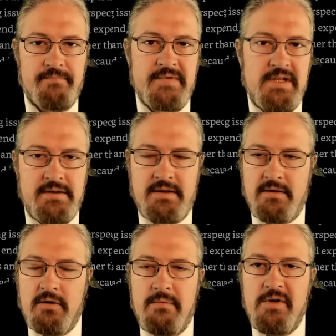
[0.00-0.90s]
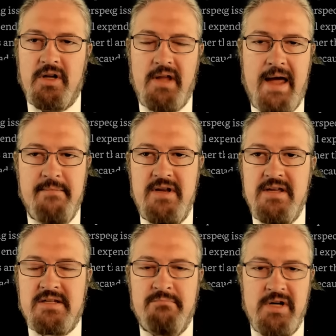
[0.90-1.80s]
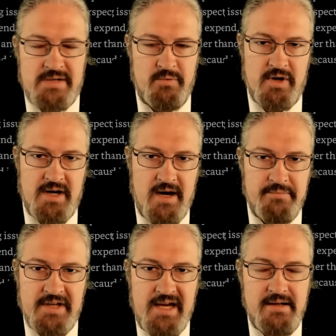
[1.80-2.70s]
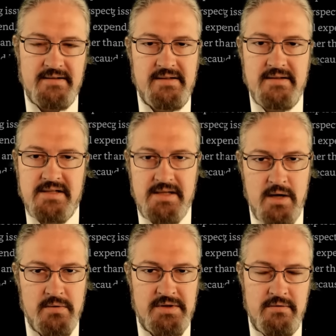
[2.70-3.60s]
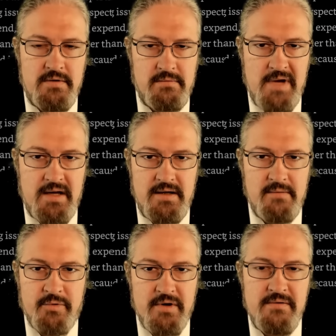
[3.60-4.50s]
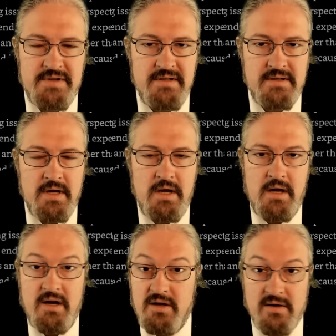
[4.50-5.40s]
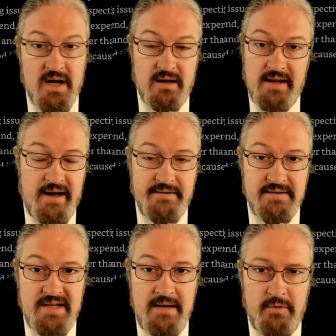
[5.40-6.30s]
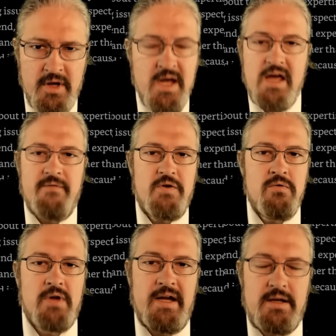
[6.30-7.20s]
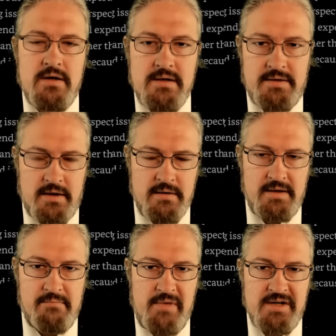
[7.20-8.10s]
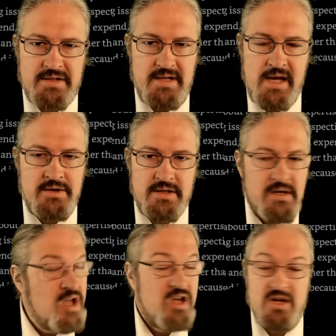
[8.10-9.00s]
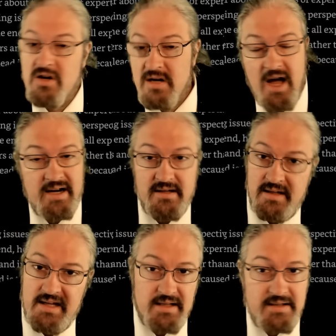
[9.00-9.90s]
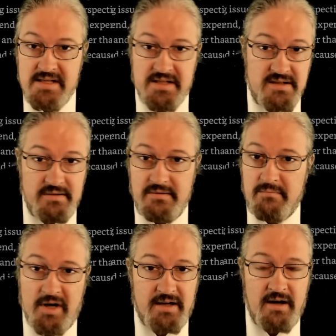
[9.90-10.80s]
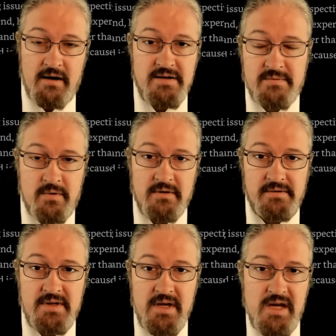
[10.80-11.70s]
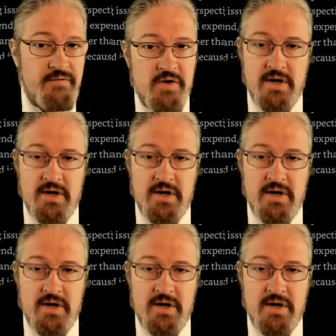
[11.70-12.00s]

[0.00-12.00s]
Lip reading: that the global climate is much more complicated than the CO2 humanity produces, you're not allowed at the table. If you like your internal combustion engine, you're not going to get listened to in Mark Carney's world. If you're